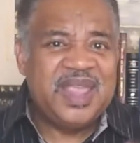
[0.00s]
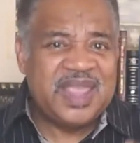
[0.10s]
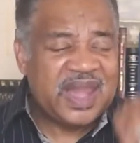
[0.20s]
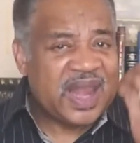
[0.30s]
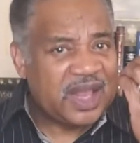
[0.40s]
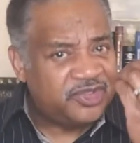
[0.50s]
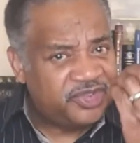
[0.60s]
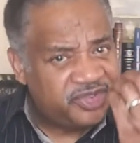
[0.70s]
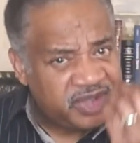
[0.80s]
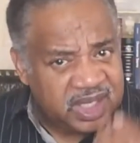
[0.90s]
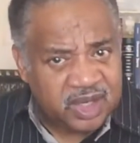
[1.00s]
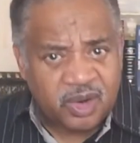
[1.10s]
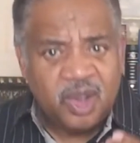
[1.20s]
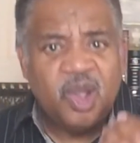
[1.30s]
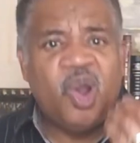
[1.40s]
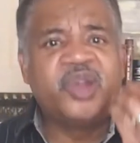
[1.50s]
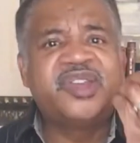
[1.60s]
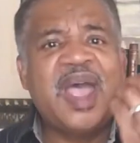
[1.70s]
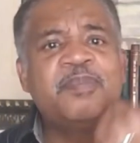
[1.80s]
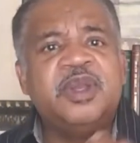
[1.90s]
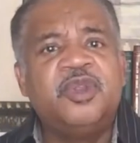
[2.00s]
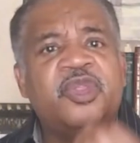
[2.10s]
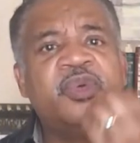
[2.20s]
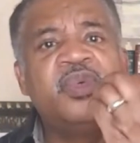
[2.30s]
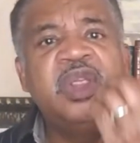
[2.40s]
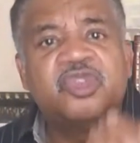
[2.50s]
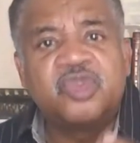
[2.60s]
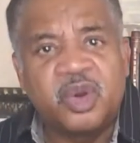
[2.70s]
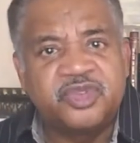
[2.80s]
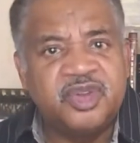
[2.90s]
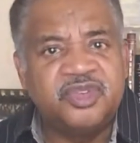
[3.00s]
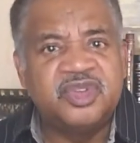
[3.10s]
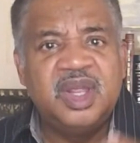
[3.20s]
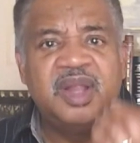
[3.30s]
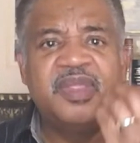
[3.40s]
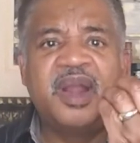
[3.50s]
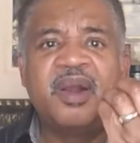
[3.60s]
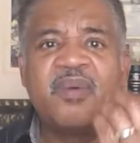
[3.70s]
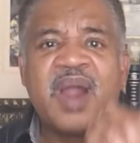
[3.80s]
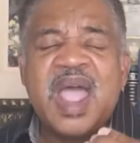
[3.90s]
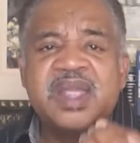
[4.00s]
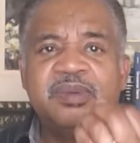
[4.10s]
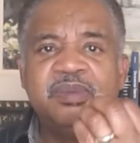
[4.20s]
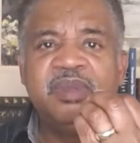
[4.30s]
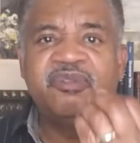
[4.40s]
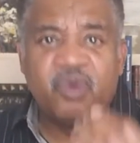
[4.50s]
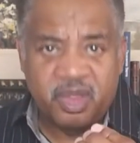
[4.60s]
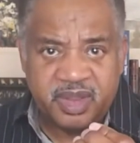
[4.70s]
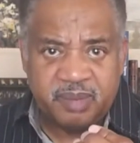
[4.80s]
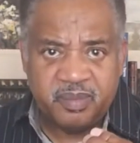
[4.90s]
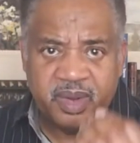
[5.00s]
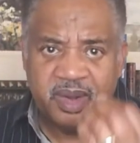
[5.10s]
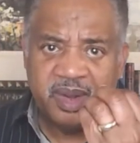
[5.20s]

They cannot see or tap into the resources that are right before them.